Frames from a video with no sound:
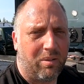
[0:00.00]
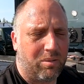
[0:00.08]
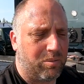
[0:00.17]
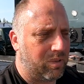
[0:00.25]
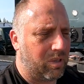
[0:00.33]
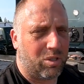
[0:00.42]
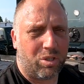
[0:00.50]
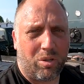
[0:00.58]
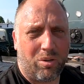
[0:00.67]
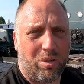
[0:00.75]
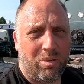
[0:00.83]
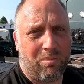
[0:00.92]
I'm going to
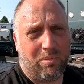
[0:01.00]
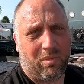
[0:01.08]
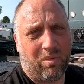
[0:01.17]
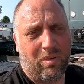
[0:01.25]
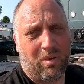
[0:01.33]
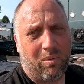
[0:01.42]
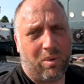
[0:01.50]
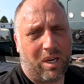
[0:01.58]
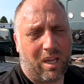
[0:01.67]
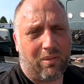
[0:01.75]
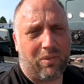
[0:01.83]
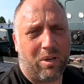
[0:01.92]
show you what
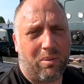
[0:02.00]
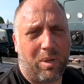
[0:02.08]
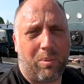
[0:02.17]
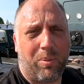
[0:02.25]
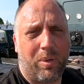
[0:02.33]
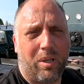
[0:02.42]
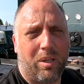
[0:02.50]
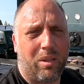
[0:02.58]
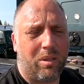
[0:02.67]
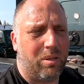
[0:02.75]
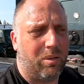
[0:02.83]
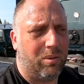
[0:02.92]
I've come up
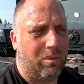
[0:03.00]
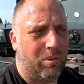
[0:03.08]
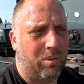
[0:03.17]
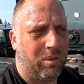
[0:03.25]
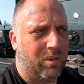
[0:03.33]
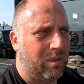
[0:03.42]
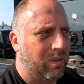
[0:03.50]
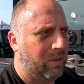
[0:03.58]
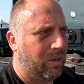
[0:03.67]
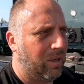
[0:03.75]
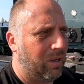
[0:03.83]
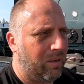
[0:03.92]
with to
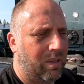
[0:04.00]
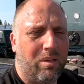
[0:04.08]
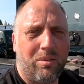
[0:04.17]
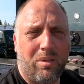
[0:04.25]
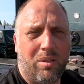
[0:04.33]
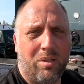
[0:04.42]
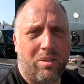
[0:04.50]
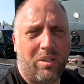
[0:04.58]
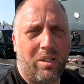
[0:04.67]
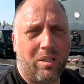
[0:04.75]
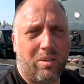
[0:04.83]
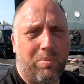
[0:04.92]
uh, easily
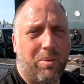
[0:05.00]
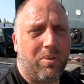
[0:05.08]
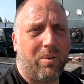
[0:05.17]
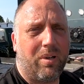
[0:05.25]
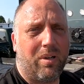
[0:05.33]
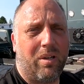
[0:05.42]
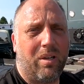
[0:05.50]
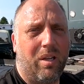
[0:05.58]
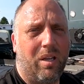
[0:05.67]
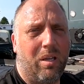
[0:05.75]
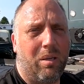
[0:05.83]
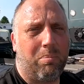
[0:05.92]
transport
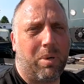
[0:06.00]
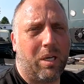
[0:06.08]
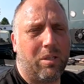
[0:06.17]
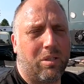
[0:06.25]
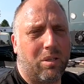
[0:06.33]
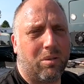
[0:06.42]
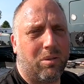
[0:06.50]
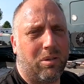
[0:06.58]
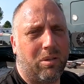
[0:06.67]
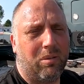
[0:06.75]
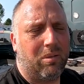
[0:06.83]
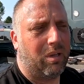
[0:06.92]
a bicycle
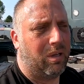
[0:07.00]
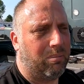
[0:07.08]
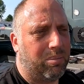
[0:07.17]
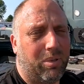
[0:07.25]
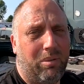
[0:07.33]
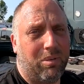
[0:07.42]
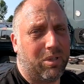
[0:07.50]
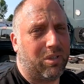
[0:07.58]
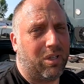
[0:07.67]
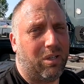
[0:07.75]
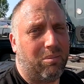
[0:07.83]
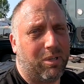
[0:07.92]
um, pretty much
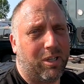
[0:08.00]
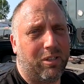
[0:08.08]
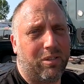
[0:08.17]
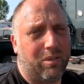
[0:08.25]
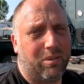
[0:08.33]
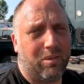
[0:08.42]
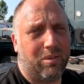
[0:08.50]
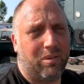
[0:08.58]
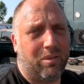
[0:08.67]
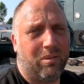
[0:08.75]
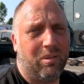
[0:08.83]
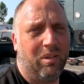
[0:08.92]
any bicycle
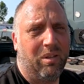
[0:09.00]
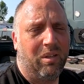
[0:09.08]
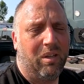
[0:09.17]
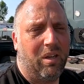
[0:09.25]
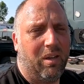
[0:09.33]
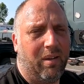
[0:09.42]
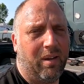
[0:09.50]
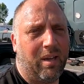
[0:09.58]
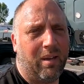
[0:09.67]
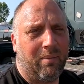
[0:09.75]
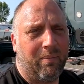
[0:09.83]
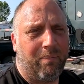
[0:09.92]

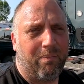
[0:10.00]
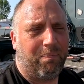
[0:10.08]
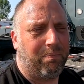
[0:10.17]
um,